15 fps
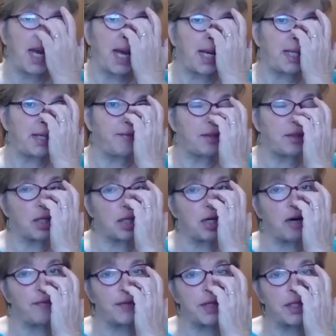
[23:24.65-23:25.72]
And if you
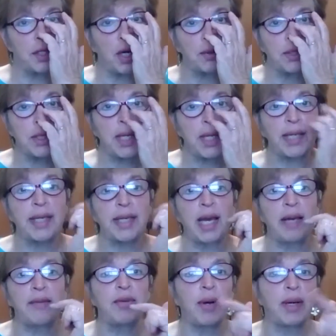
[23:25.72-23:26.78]
look over the notes that I
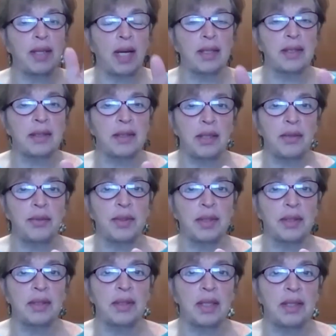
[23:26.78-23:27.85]
gave you, I'll, I'll see you
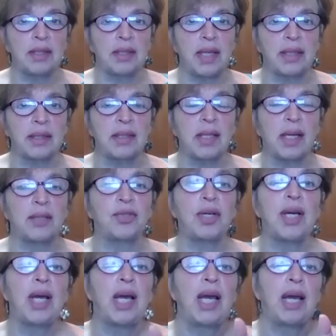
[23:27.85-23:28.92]
in a second,
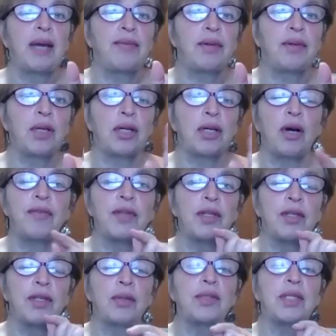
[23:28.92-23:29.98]
Sandra. If yeah. you look over
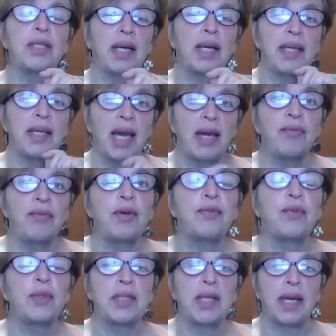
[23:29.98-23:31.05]
the notes that I gave you
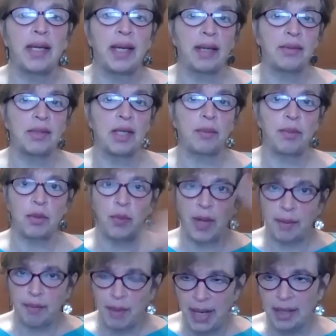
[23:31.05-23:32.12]
for Takeout right. Double
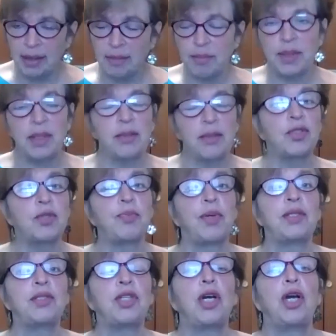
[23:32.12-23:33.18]
way back mm-hmm. in Beginner's
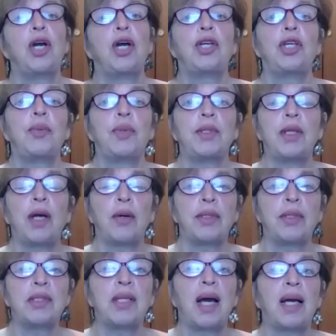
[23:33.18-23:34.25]
Bridge, you will
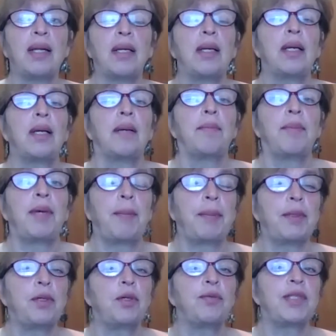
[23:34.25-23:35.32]
notice that
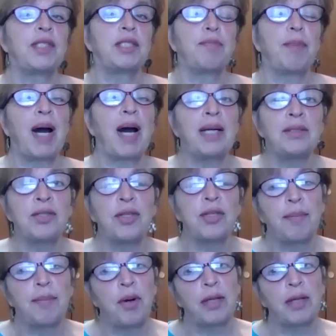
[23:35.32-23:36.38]
people who respond to
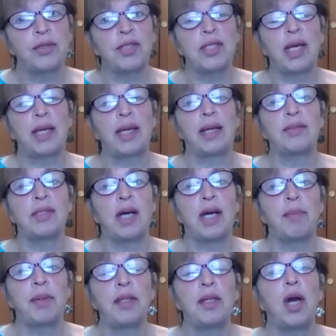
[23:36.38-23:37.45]
their partner's Takeout
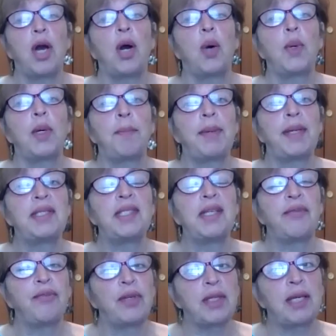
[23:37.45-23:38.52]
Double will bid
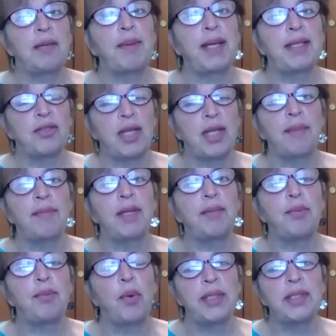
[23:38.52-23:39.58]
differently based on how
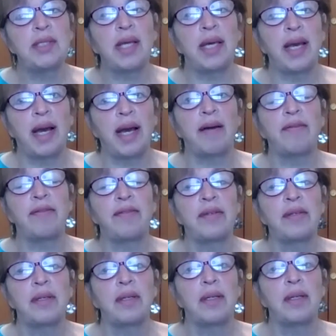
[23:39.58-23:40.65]
many points they have.
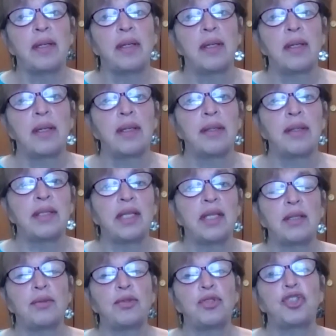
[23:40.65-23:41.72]
There's a
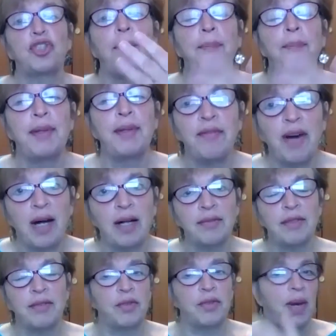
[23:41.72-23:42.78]
little jump
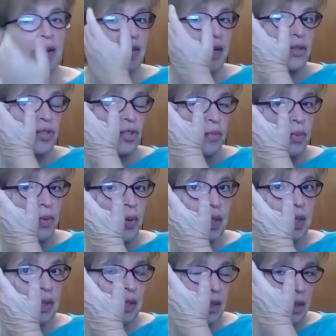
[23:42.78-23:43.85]
involved if you have extra
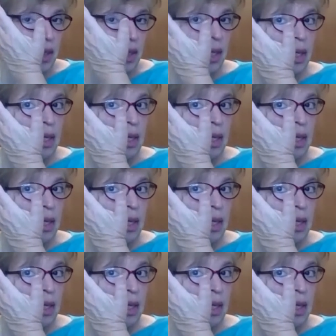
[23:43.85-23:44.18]
points.